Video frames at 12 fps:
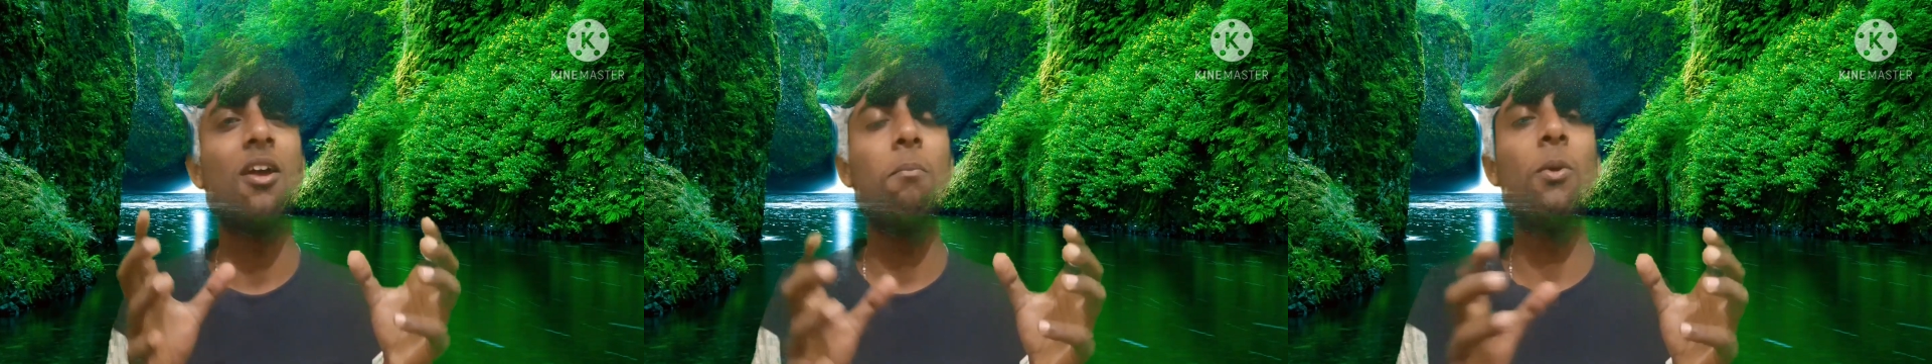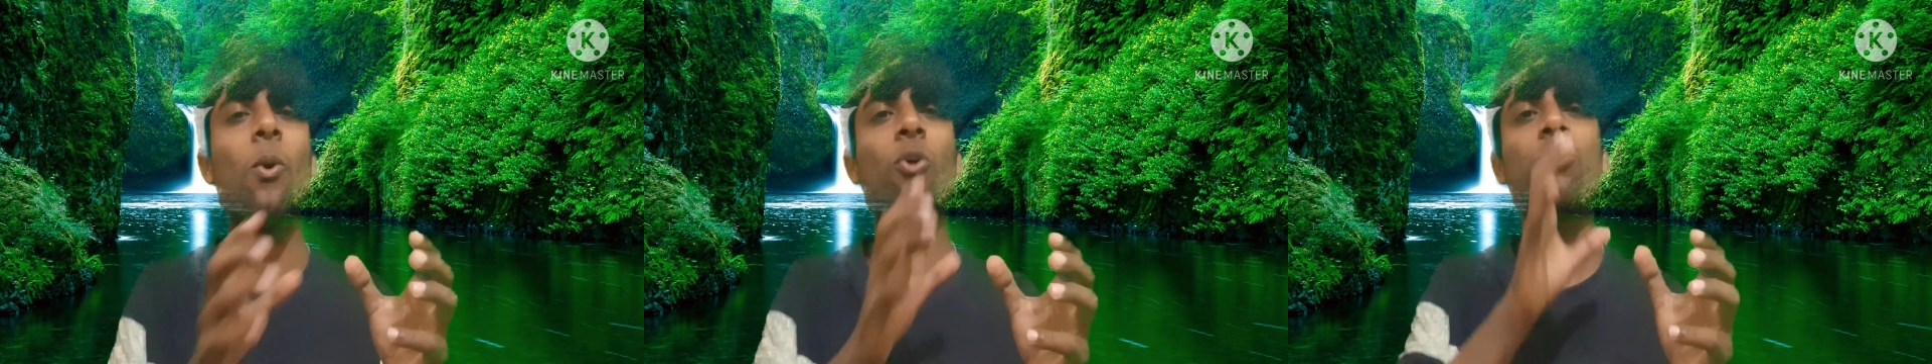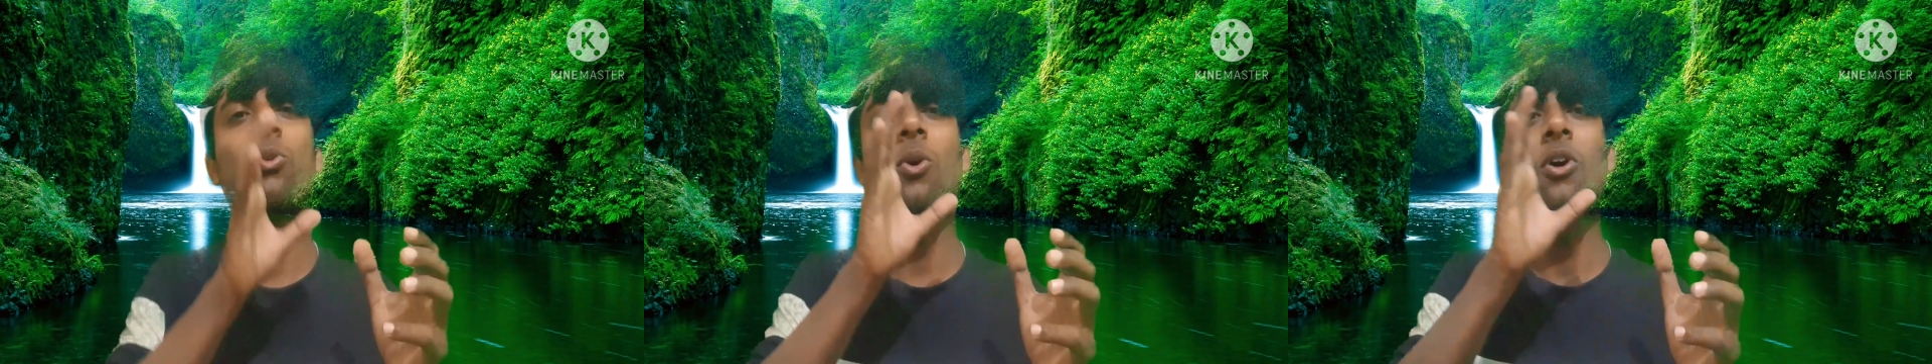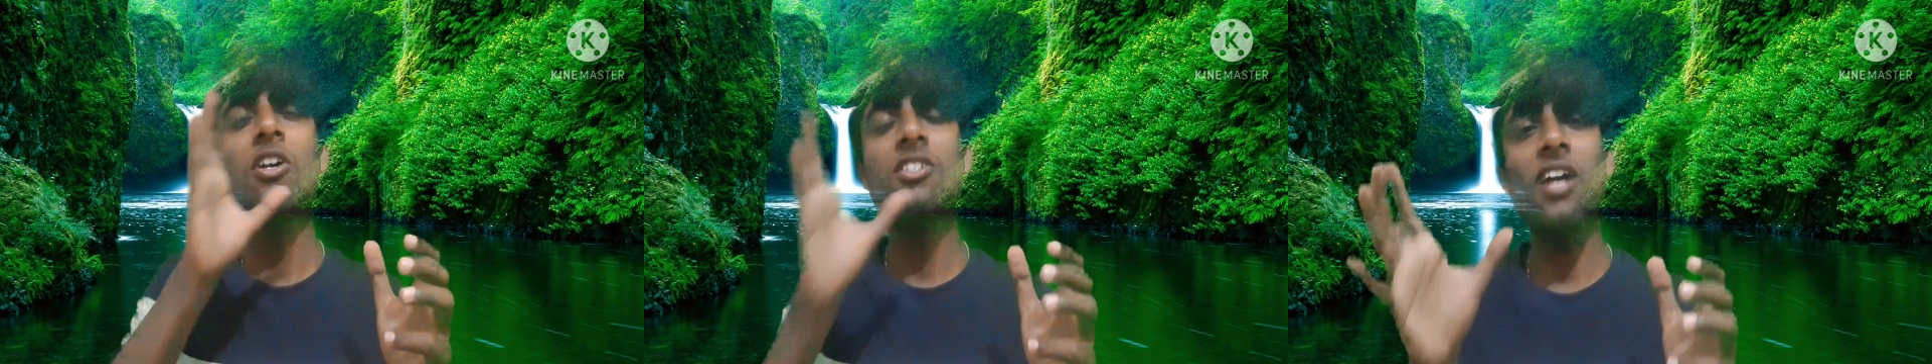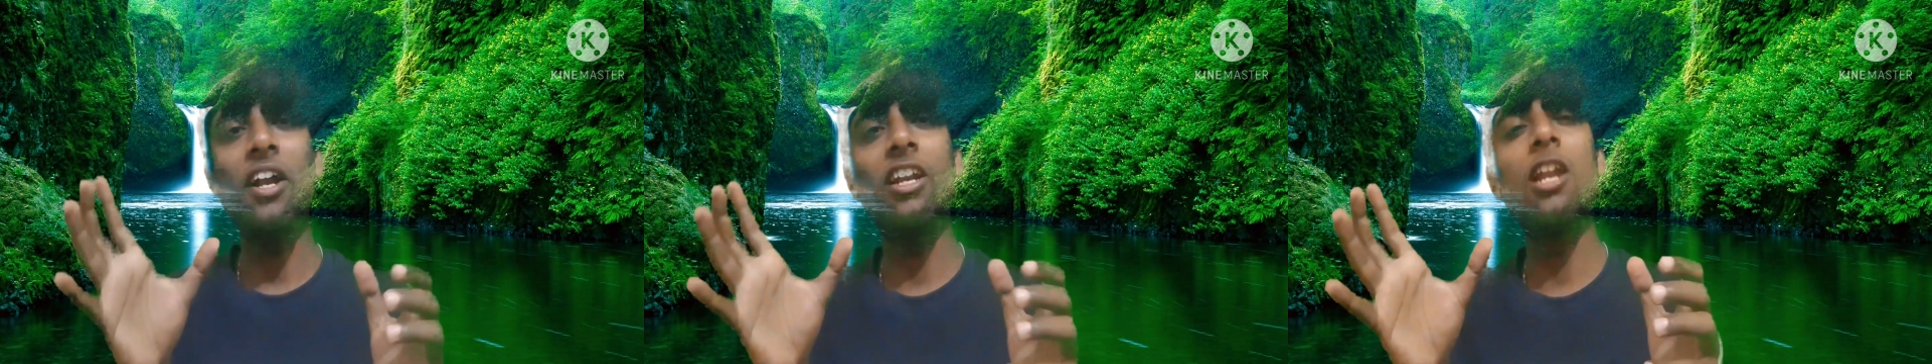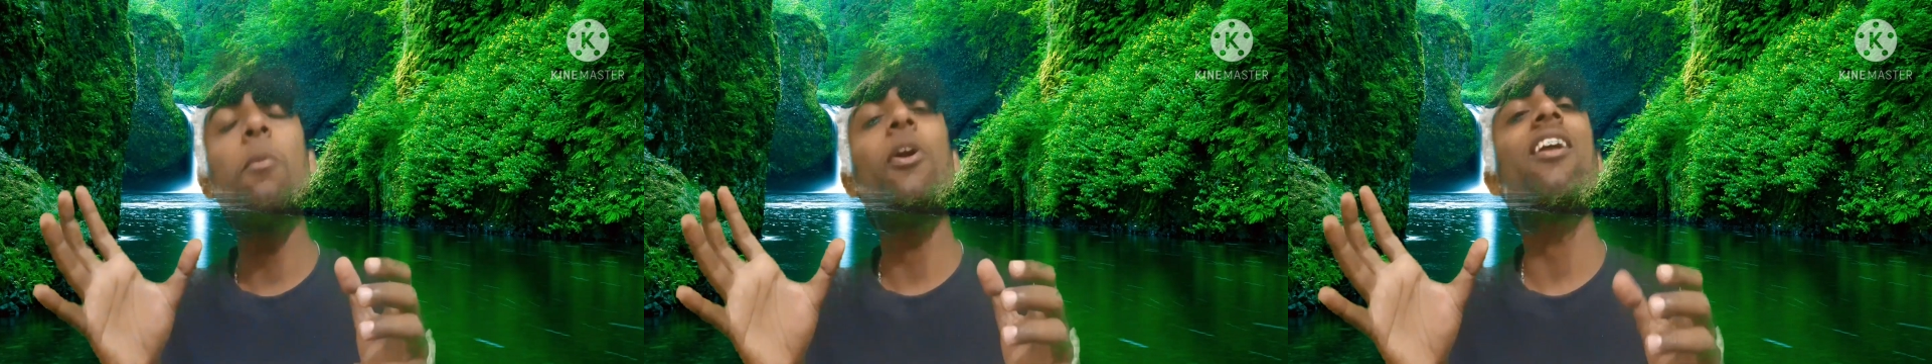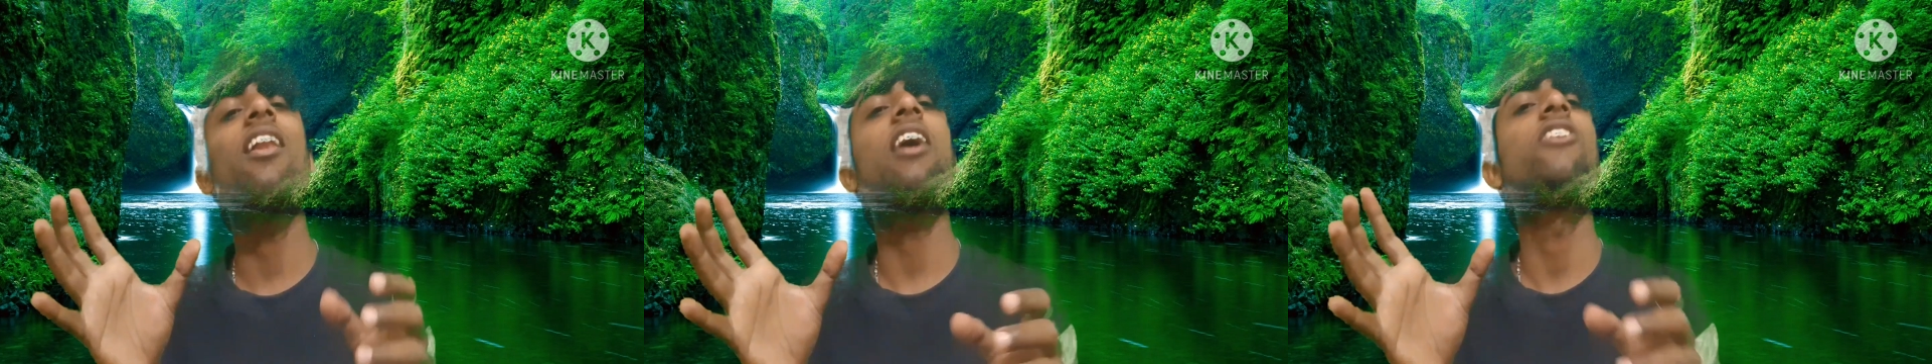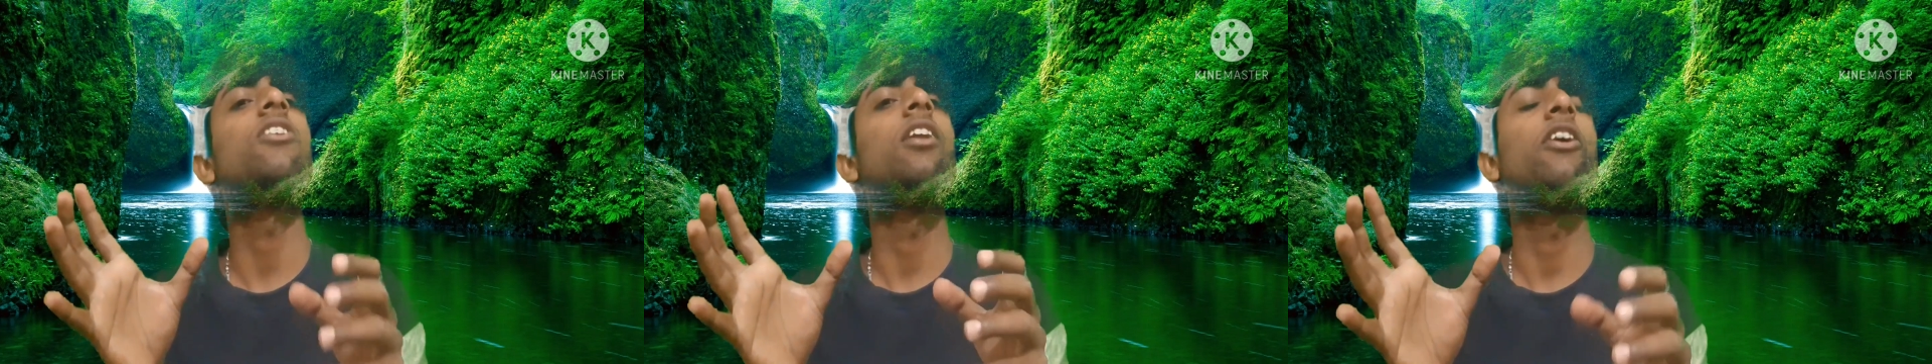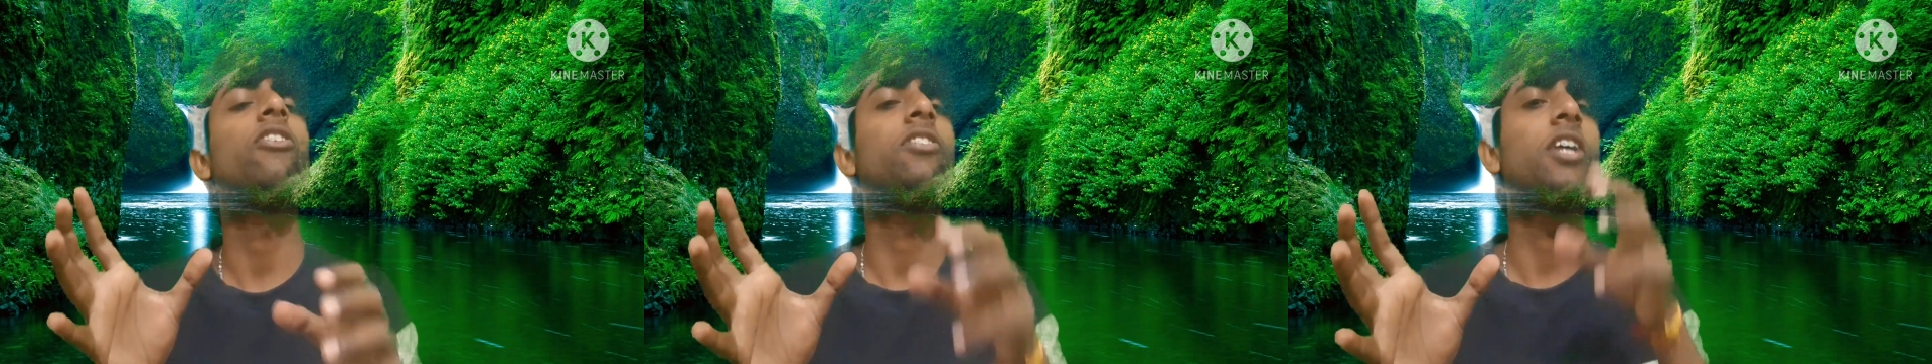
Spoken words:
Because centripetal acceleration,